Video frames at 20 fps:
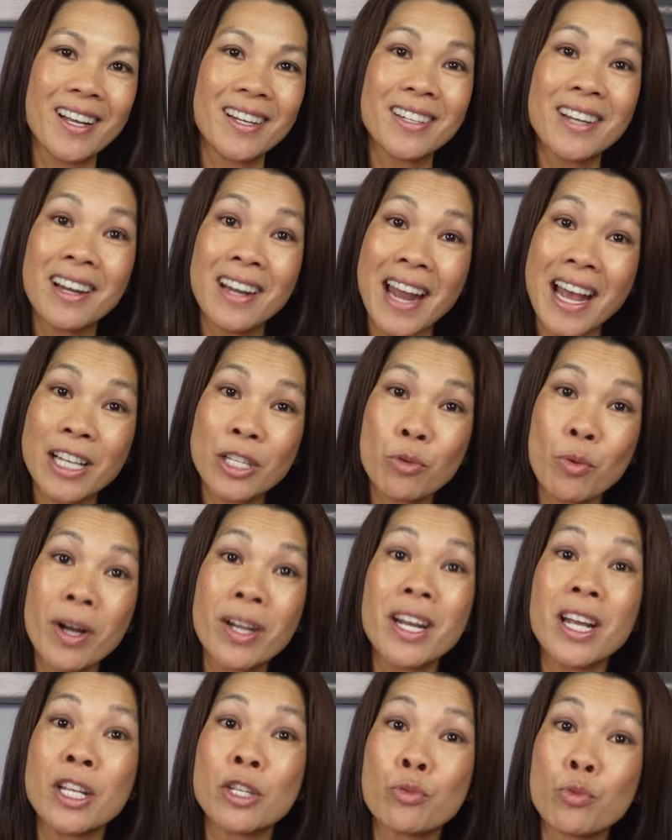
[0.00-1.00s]
The last one
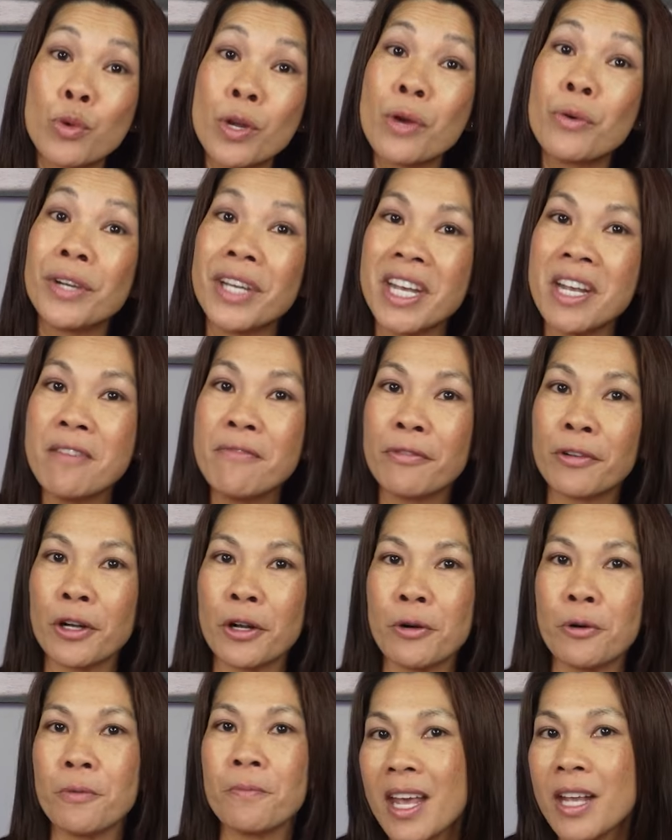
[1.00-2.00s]
is Real
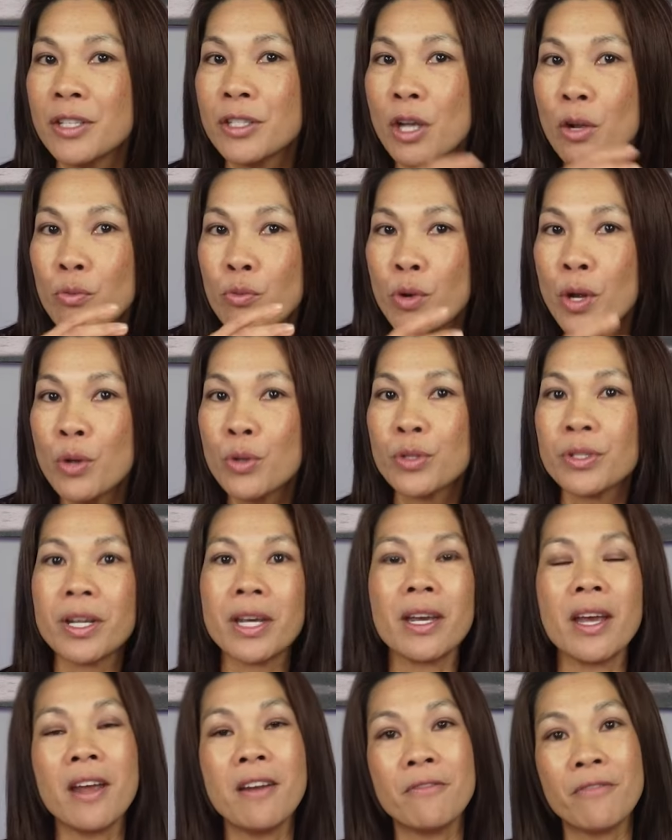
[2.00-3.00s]
eFlow. It's a real
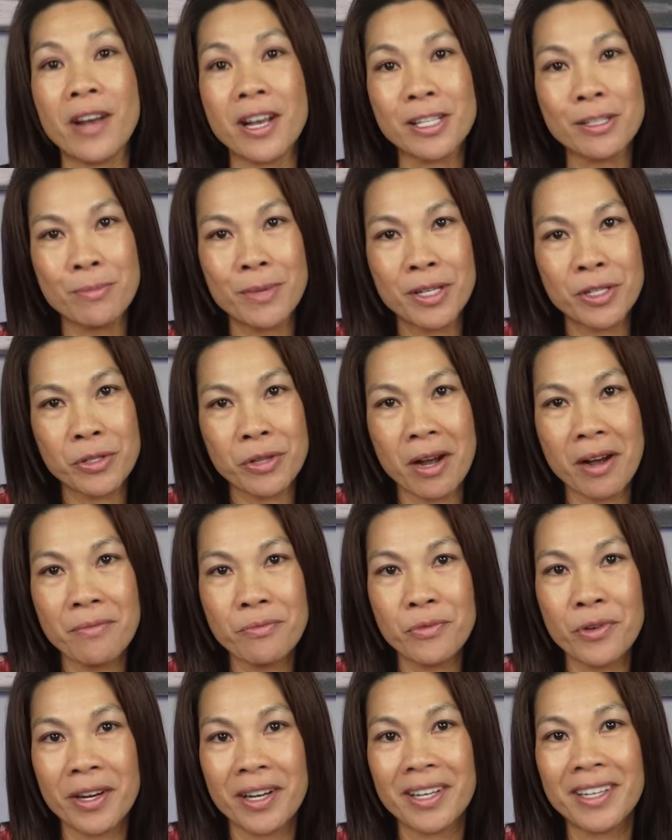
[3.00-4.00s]
estate investment
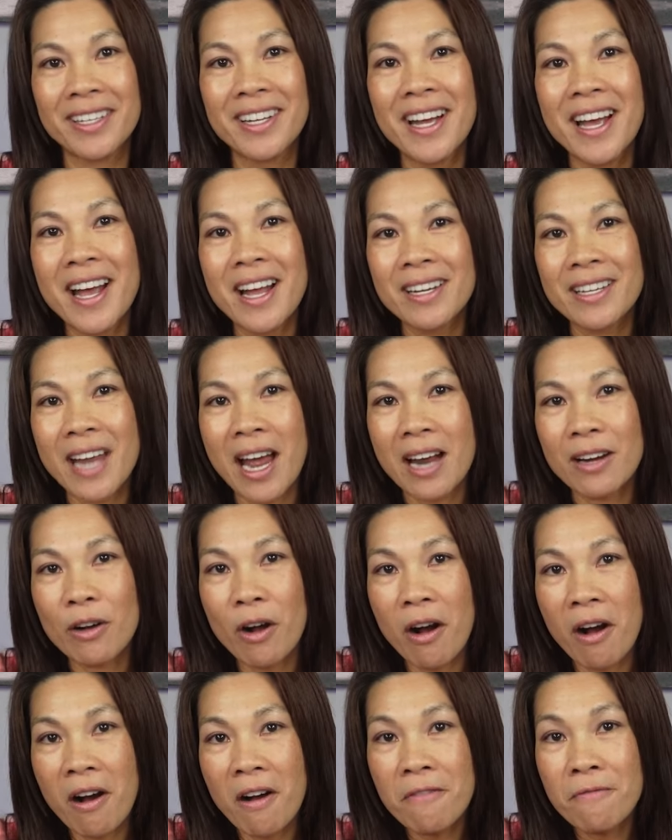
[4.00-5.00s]
software that
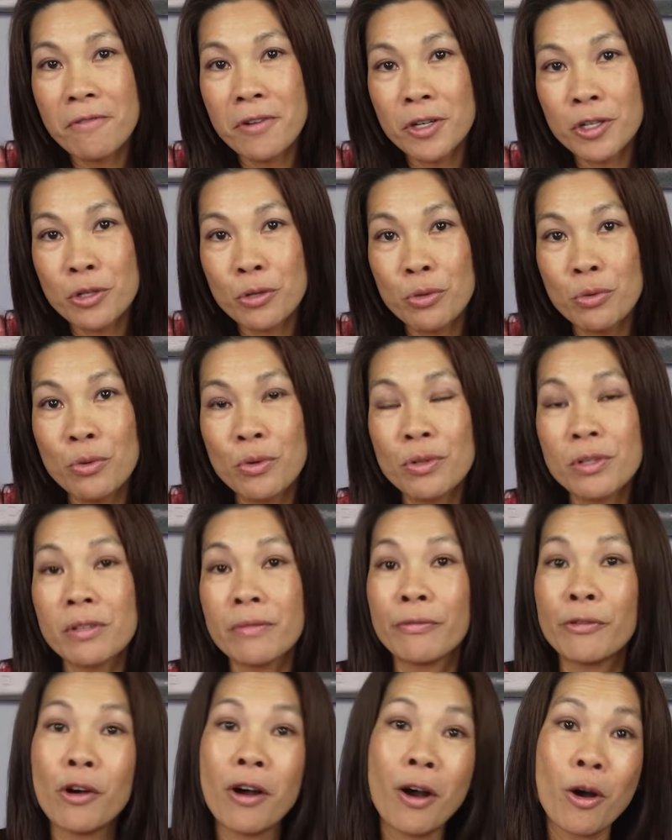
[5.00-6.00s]
offers tools
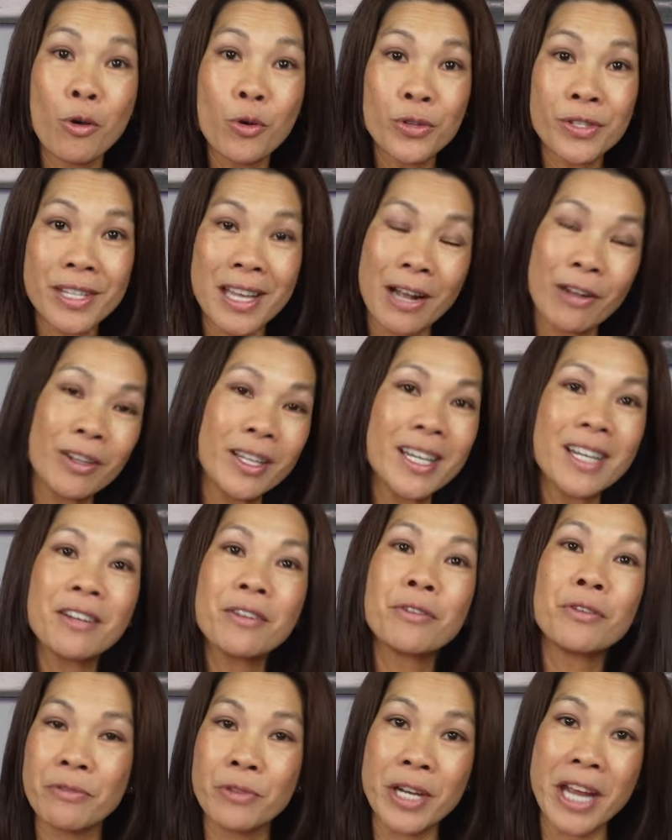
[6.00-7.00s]
for wholesaling,
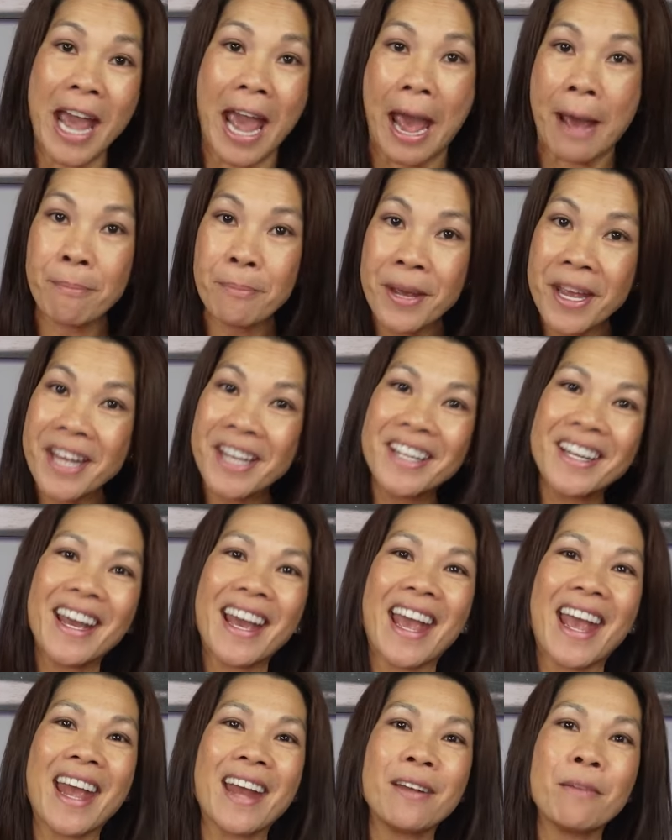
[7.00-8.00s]
rehabbing,
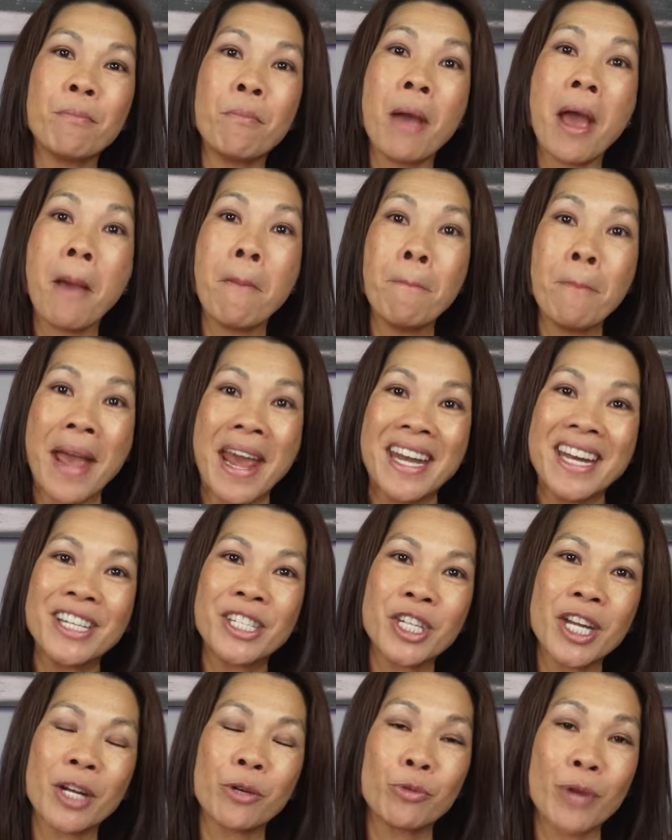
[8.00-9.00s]
and
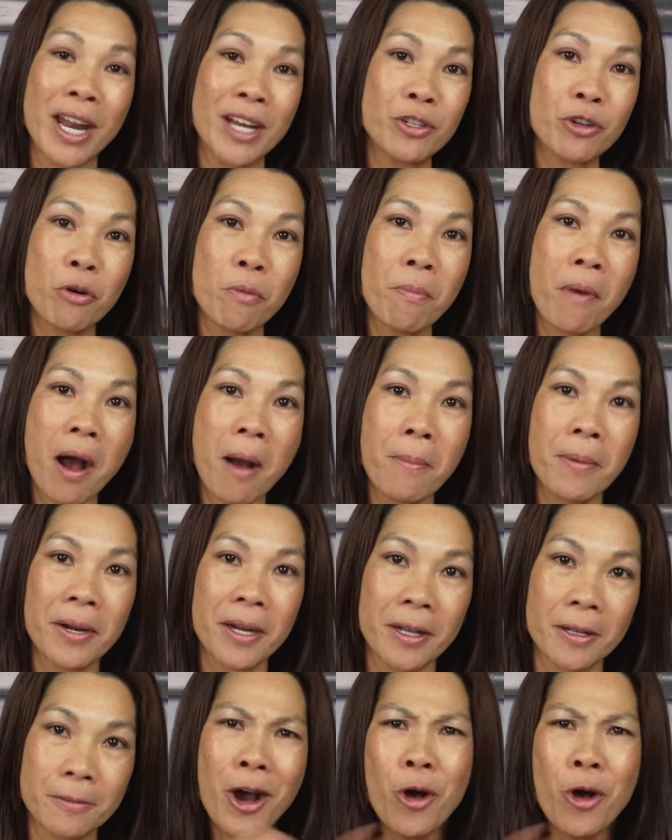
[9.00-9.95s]
managing rental property.